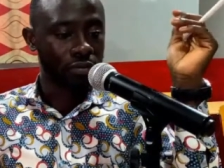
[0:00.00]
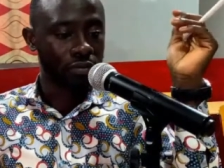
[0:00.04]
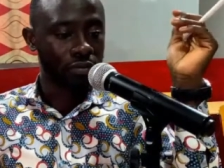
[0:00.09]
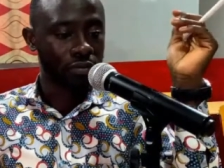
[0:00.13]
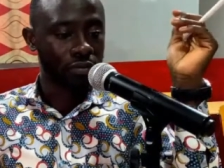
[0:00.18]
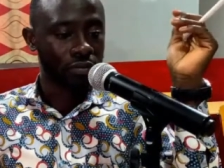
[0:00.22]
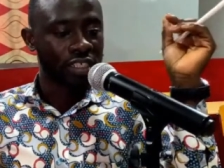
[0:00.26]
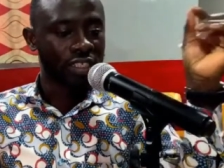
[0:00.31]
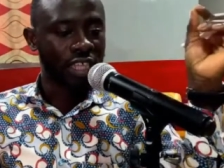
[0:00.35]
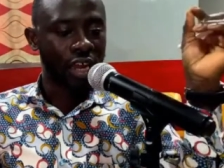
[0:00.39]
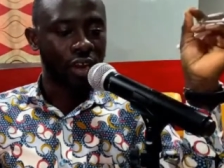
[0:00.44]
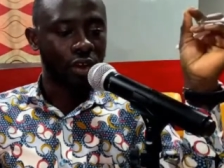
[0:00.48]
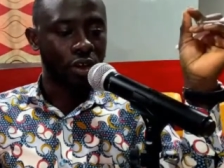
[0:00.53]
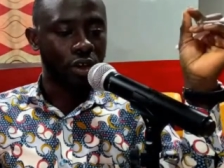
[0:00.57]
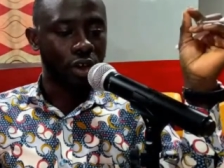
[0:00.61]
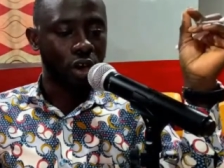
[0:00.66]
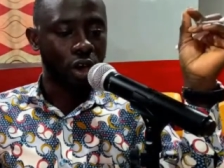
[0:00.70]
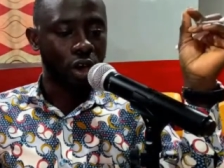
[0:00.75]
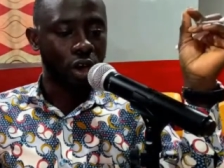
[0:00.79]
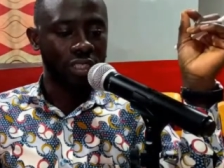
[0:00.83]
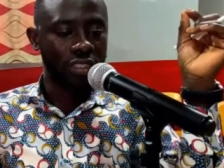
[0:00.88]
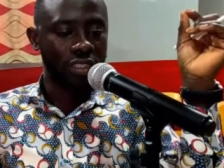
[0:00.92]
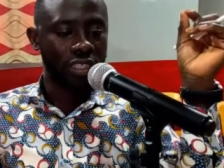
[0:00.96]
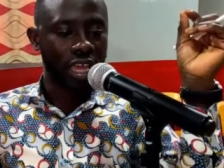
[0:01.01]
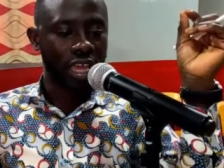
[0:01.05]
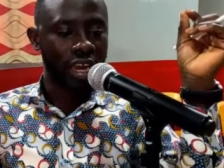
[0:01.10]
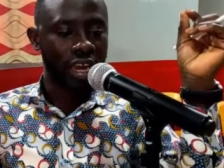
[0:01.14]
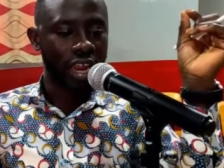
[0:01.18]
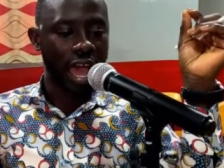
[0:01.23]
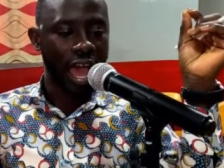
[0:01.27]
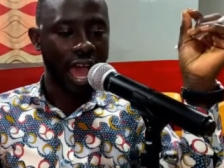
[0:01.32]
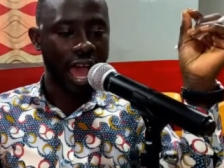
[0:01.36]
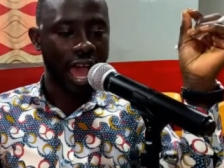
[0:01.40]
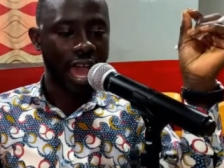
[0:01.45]
Stan Obi said,
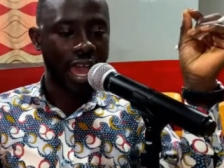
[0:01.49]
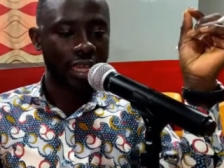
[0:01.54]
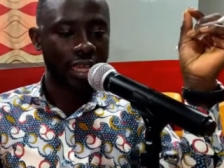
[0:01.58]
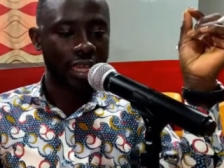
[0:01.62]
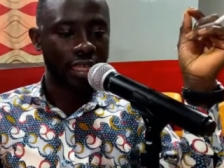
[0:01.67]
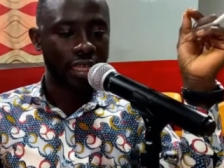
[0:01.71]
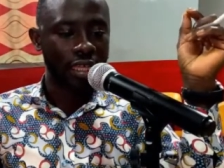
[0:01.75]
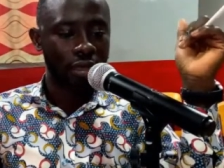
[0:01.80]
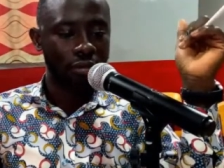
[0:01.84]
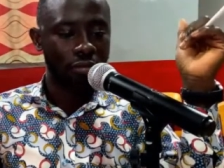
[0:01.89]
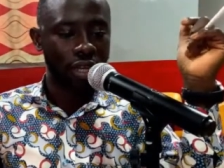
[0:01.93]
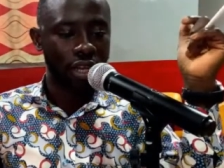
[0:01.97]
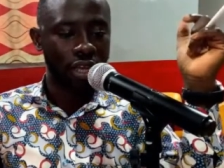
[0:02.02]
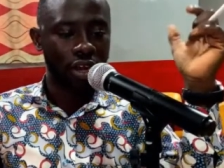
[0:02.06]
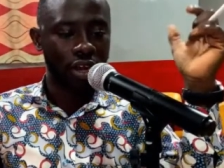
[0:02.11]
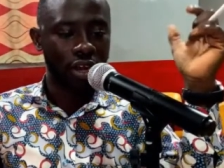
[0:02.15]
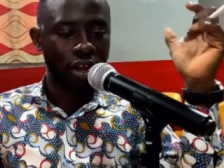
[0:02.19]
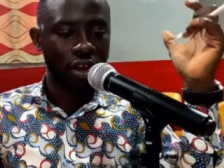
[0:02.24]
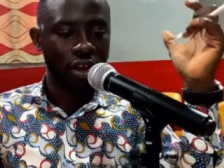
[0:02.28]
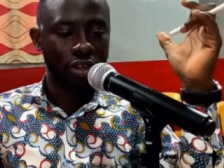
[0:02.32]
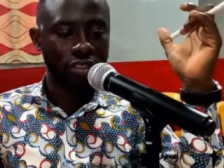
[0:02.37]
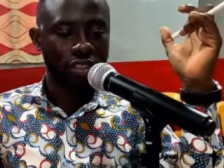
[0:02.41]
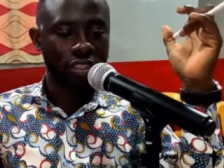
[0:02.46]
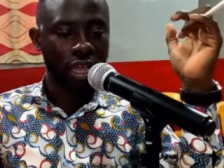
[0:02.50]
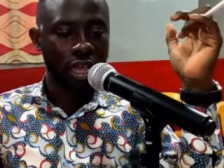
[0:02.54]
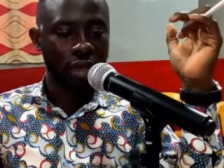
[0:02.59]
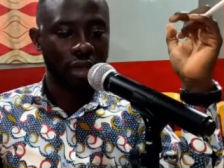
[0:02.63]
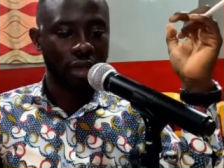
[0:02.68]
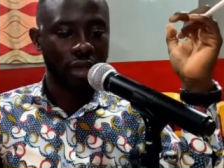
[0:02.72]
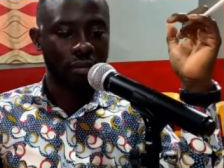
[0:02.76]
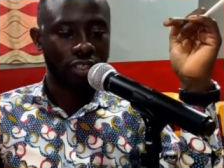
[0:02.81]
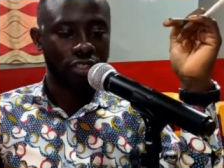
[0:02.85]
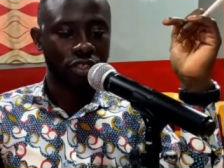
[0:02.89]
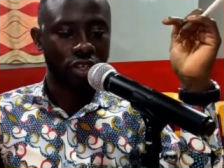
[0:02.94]
Hi, been a long time
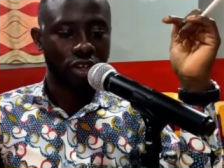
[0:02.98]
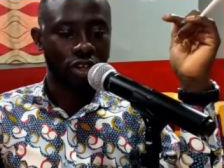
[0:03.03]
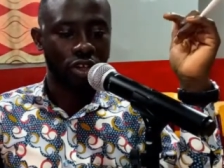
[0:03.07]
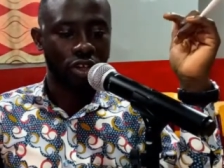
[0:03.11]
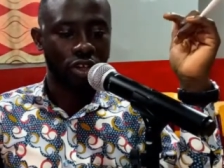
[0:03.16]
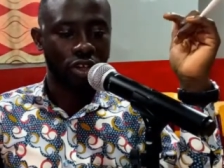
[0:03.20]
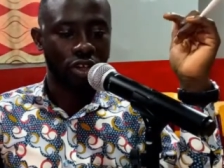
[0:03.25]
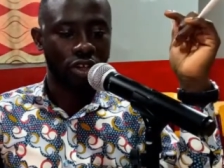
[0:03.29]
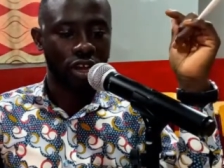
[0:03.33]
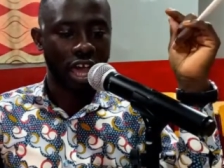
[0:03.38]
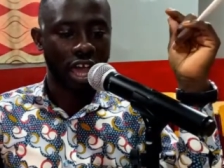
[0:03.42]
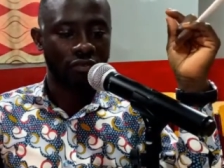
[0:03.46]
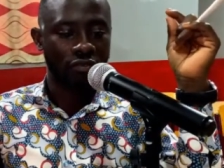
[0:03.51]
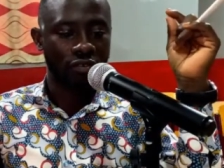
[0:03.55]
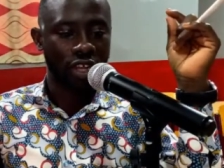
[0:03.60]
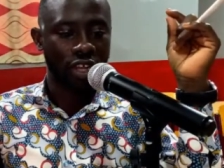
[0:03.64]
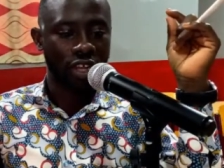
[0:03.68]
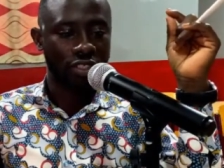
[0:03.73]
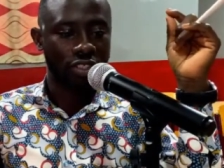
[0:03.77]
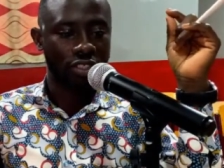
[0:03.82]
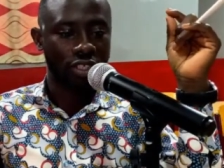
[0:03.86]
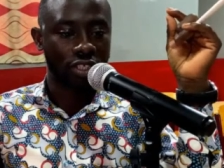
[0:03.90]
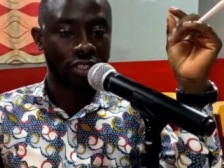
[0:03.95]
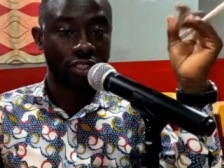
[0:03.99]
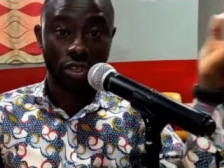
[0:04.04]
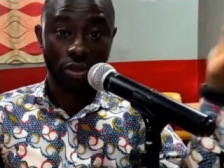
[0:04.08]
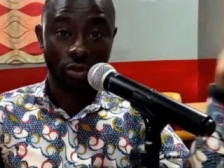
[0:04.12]
I saw your live lectures.